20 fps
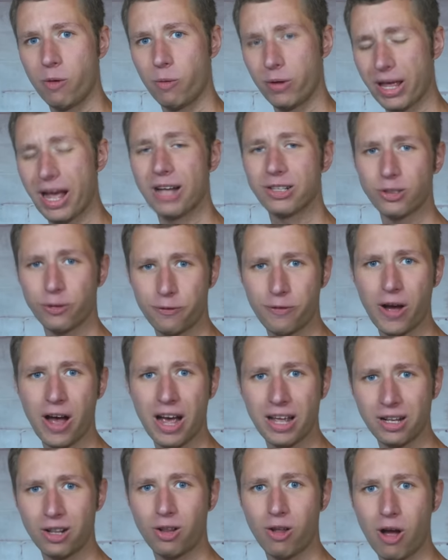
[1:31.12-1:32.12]
Without
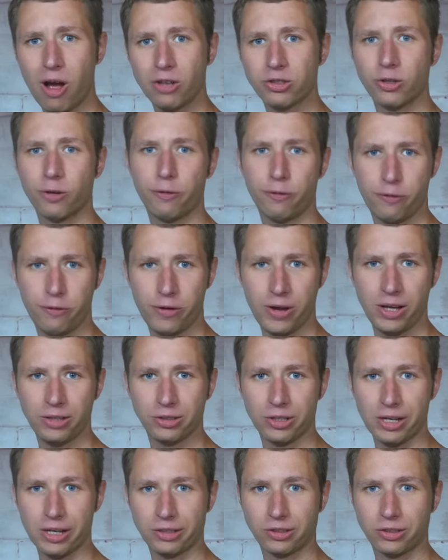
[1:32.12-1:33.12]
defying the laws of
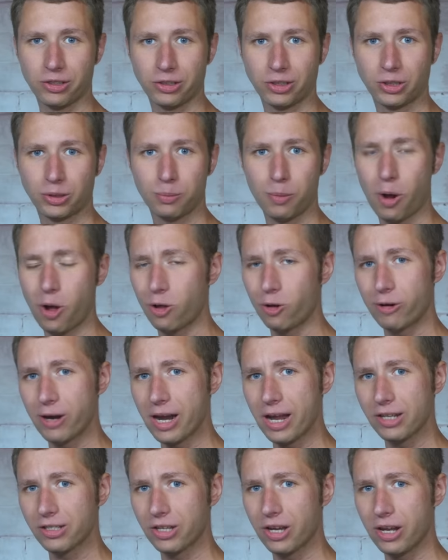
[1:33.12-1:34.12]
physics, a smaller
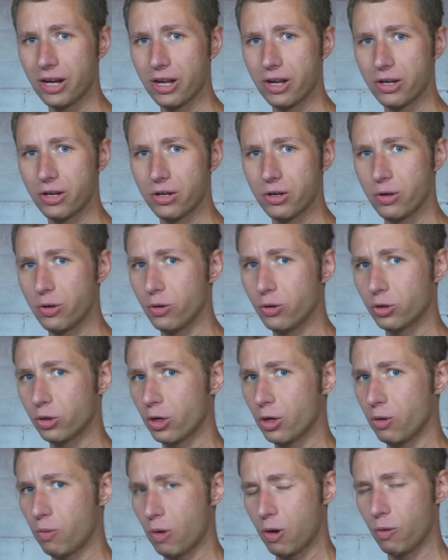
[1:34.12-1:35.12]
antenna
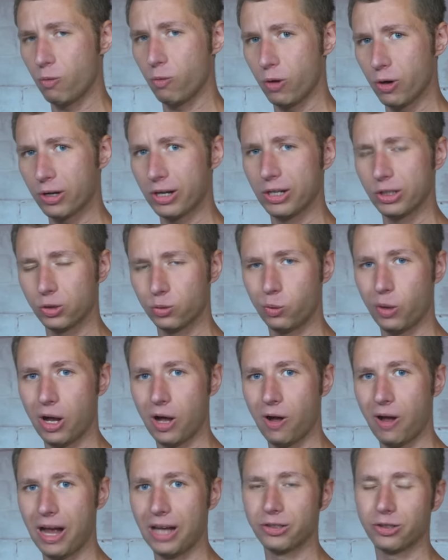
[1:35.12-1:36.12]
usually won't work as
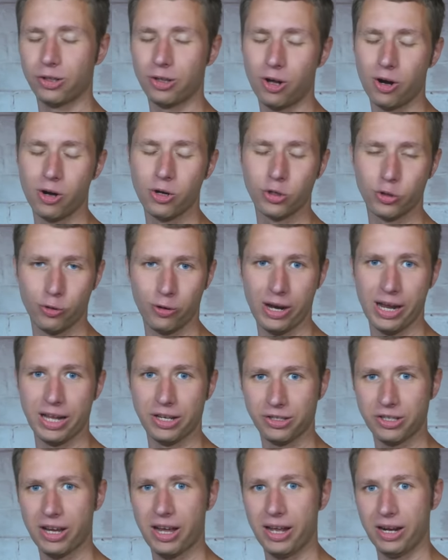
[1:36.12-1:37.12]
well as a larger
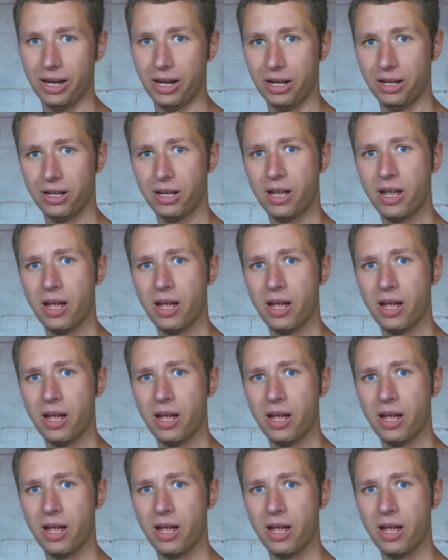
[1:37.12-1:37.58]
antenna.